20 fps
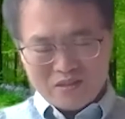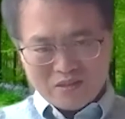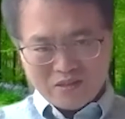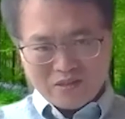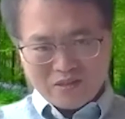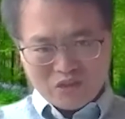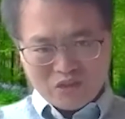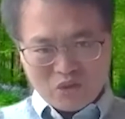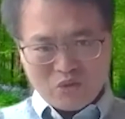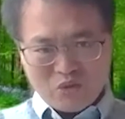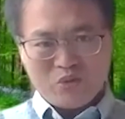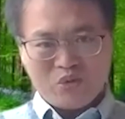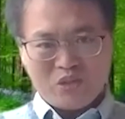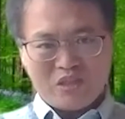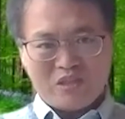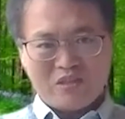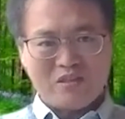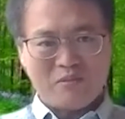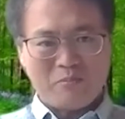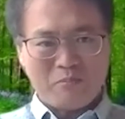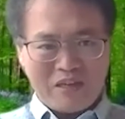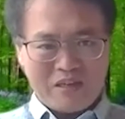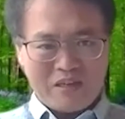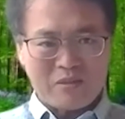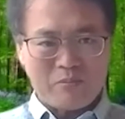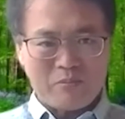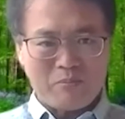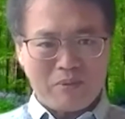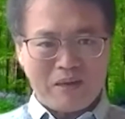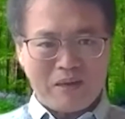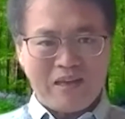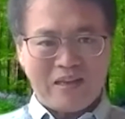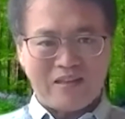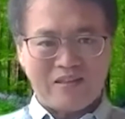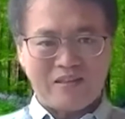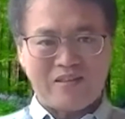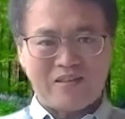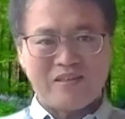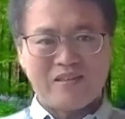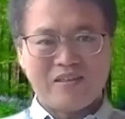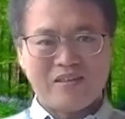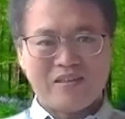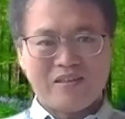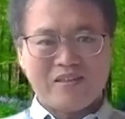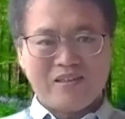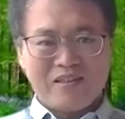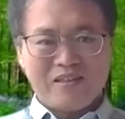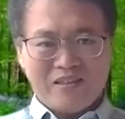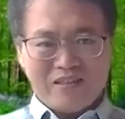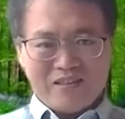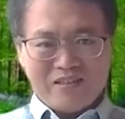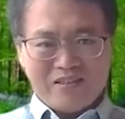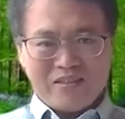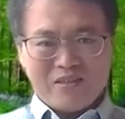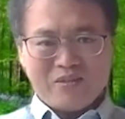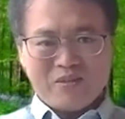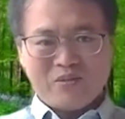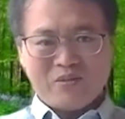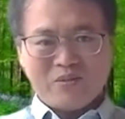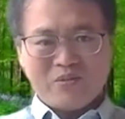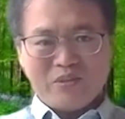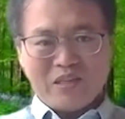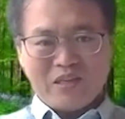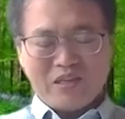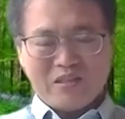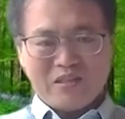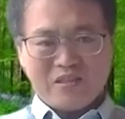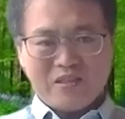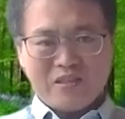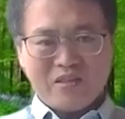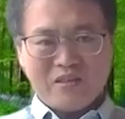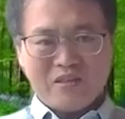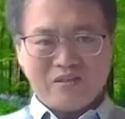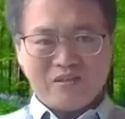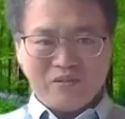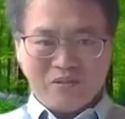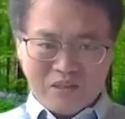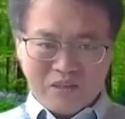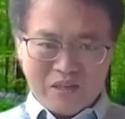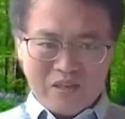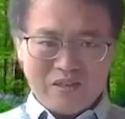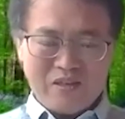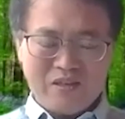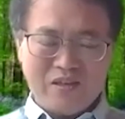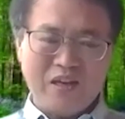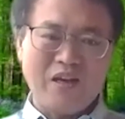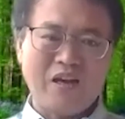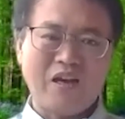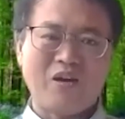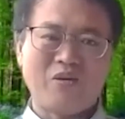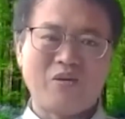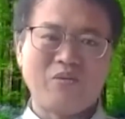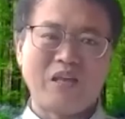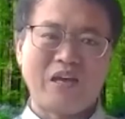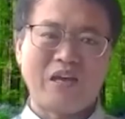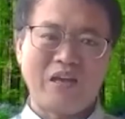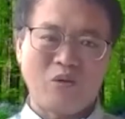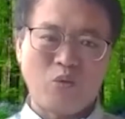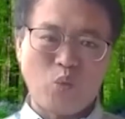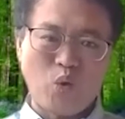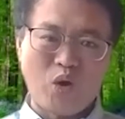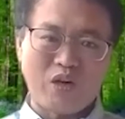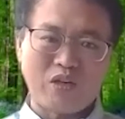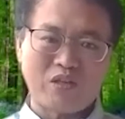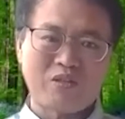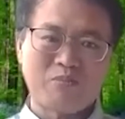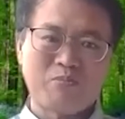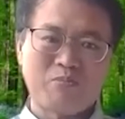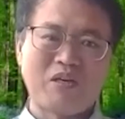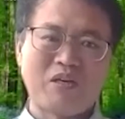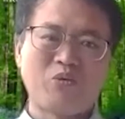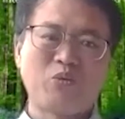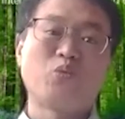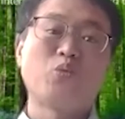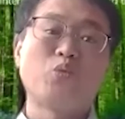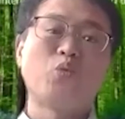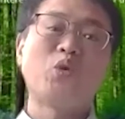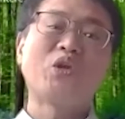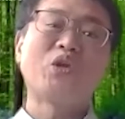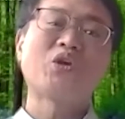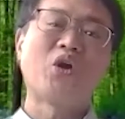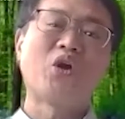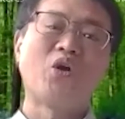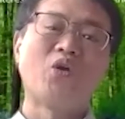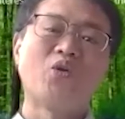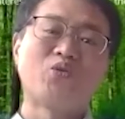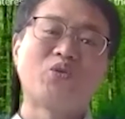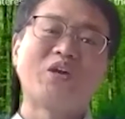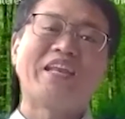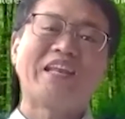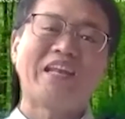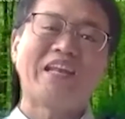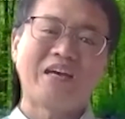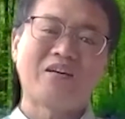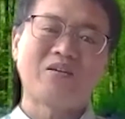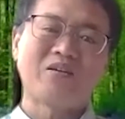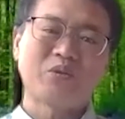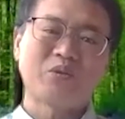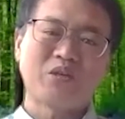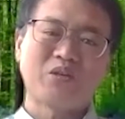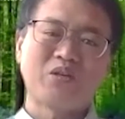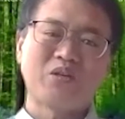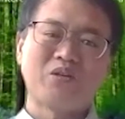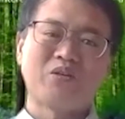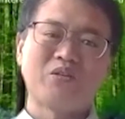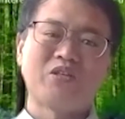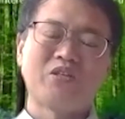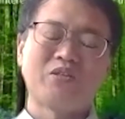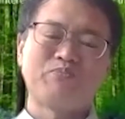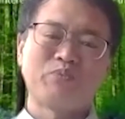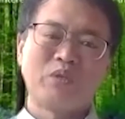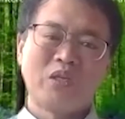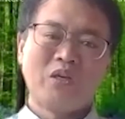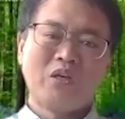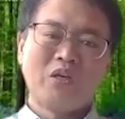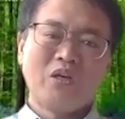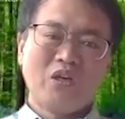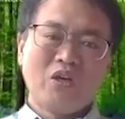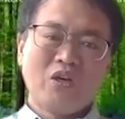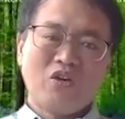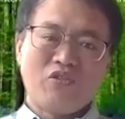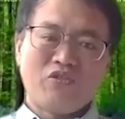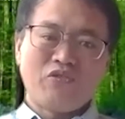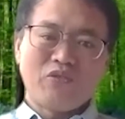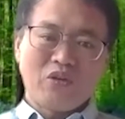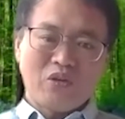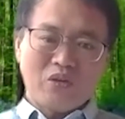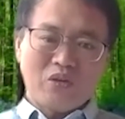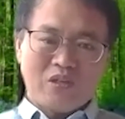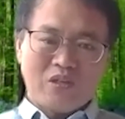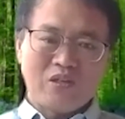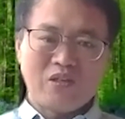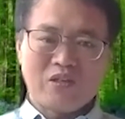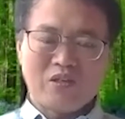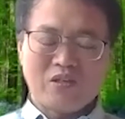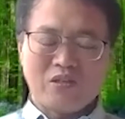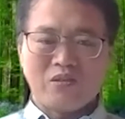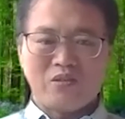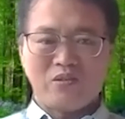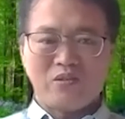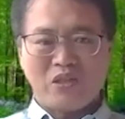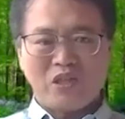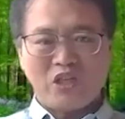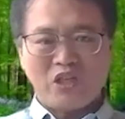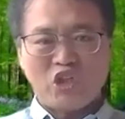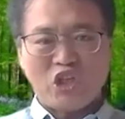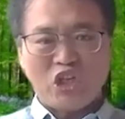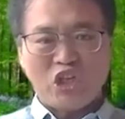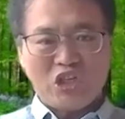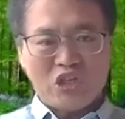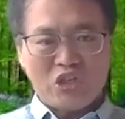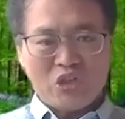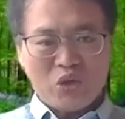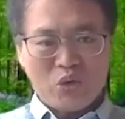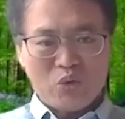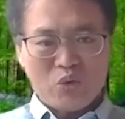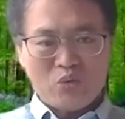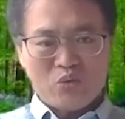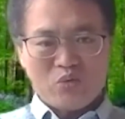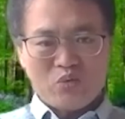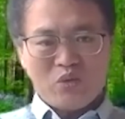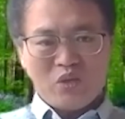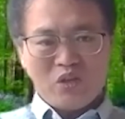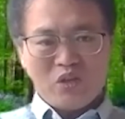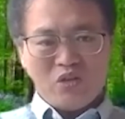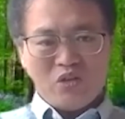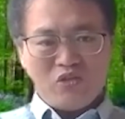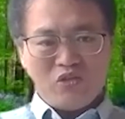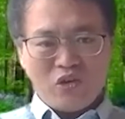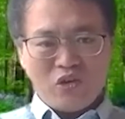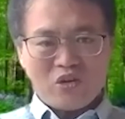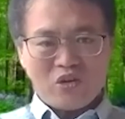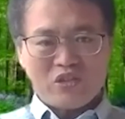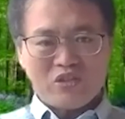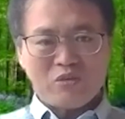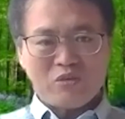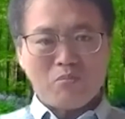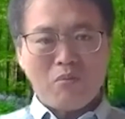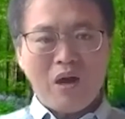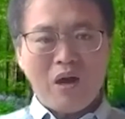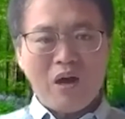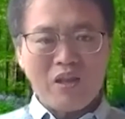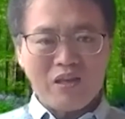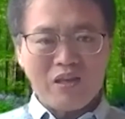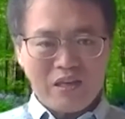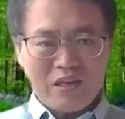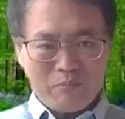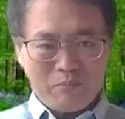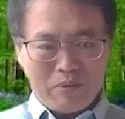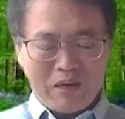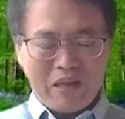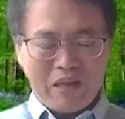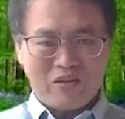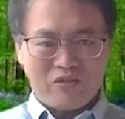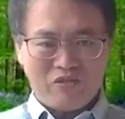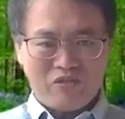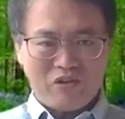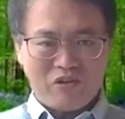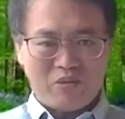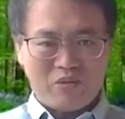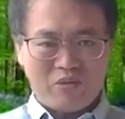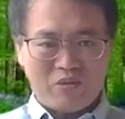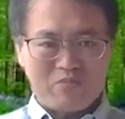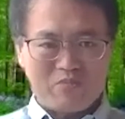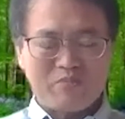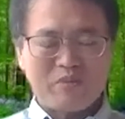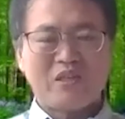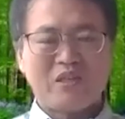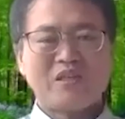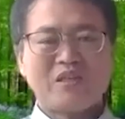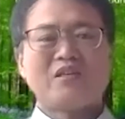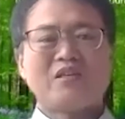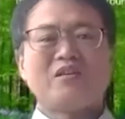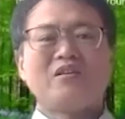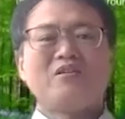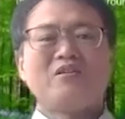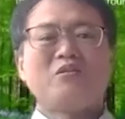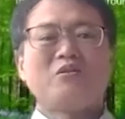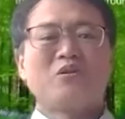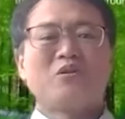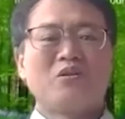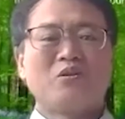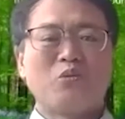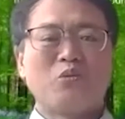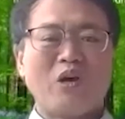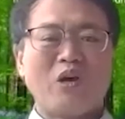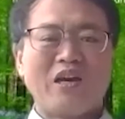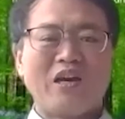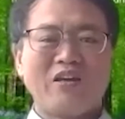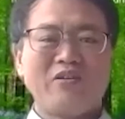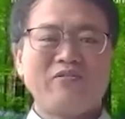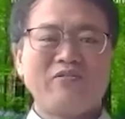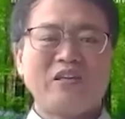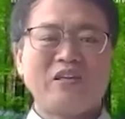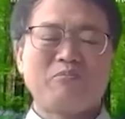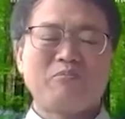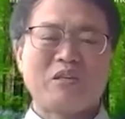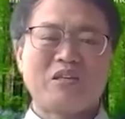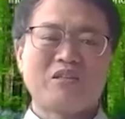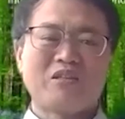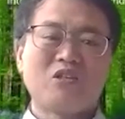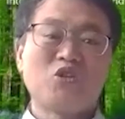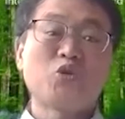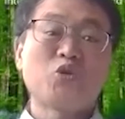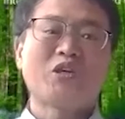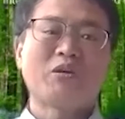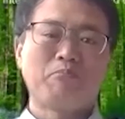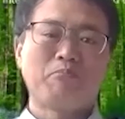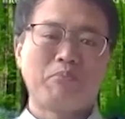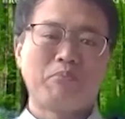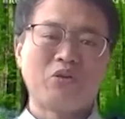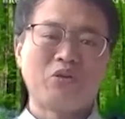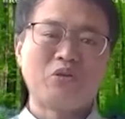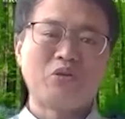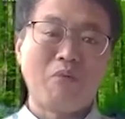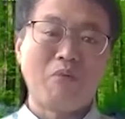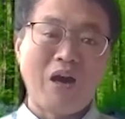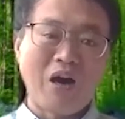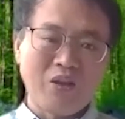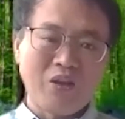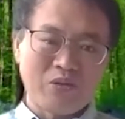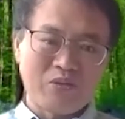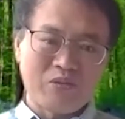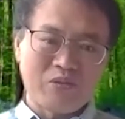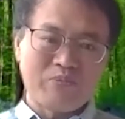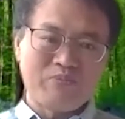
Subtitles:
solution, the best plan. So that's how that works. But we call them a digital forest modeling platform. Why? Because you can build model